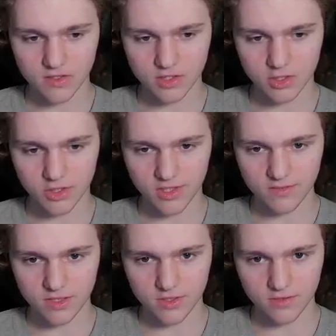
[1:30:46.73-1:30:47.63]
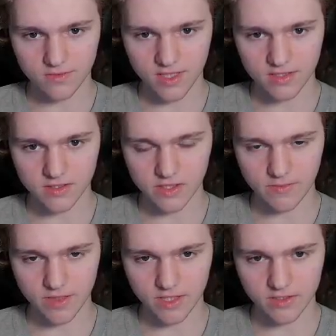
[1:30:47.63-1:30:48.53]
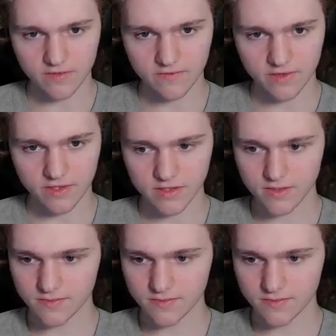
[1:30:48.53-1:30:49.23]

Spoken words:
stream, to make a Steam page for this.